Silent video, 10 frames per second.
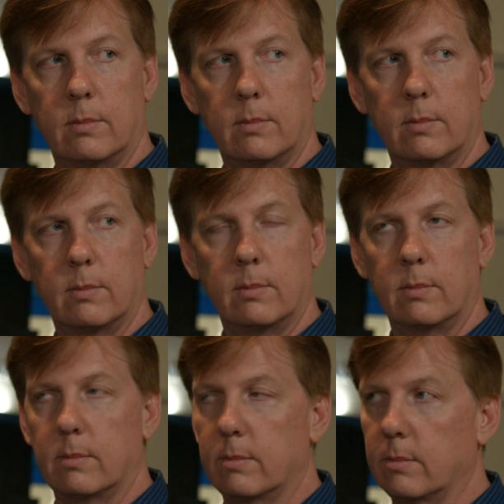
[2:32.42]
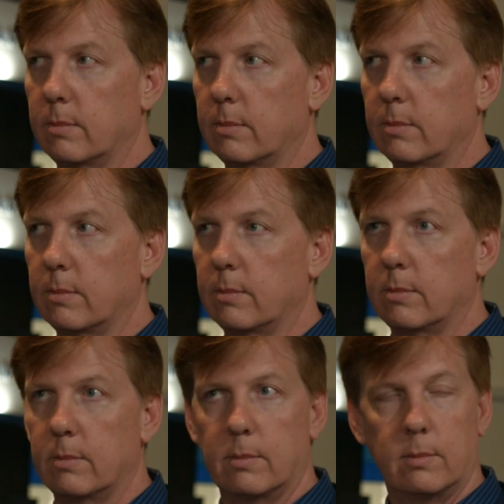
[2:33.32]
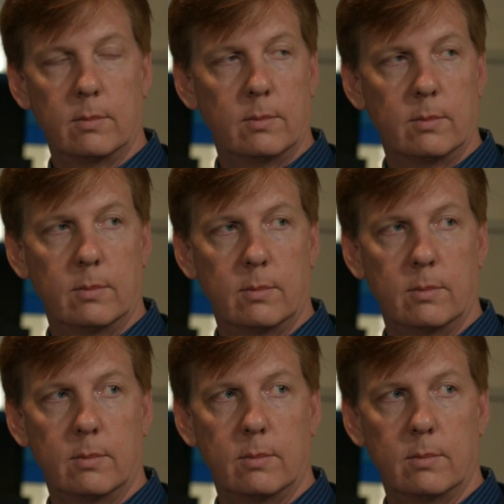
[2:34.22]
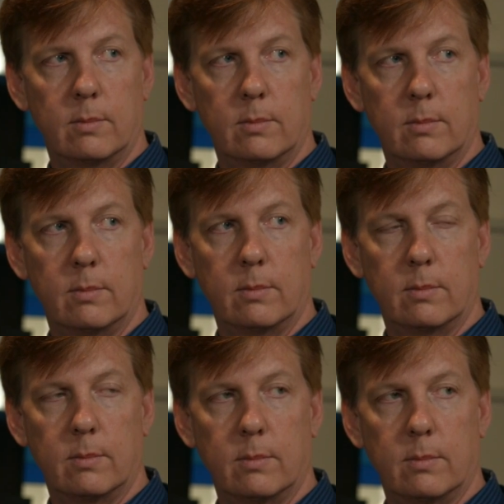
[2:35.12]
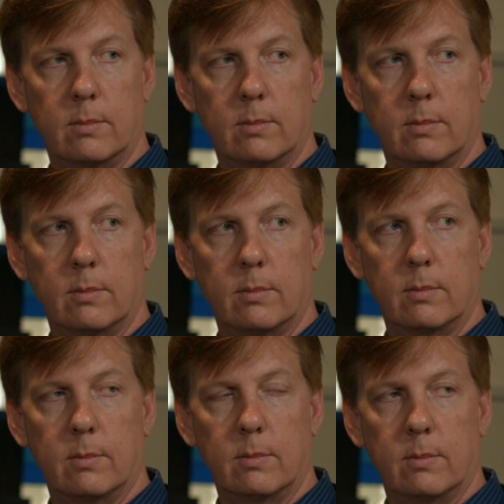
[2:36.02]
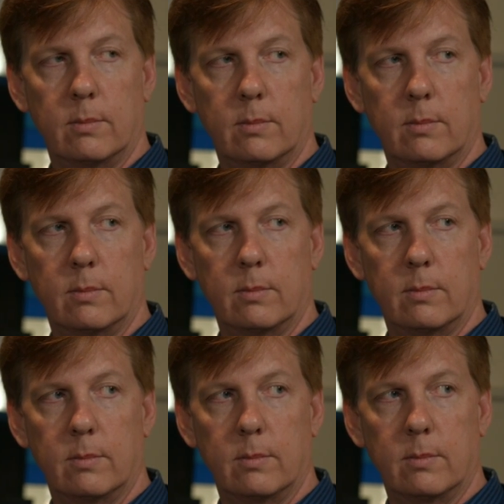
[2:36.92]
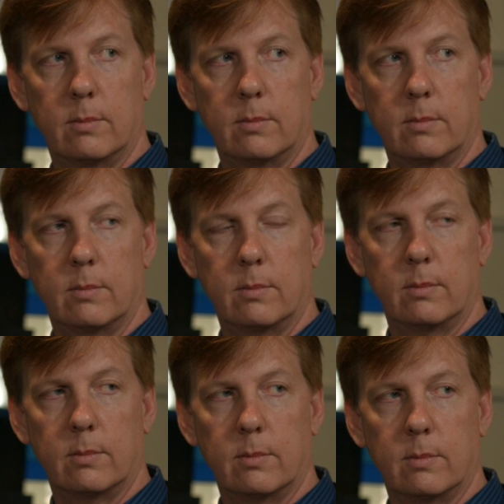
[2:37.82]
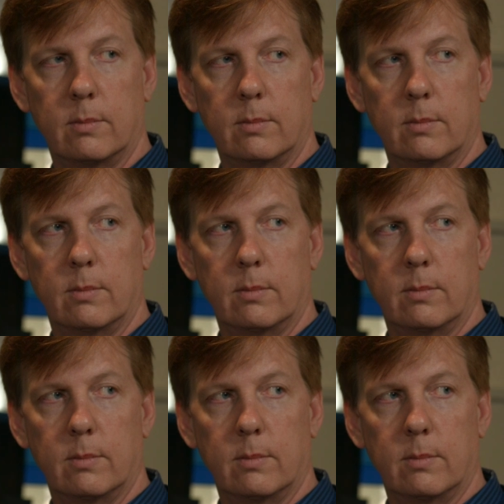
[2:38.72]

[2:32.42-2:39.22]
No words are spoken by the person on screen.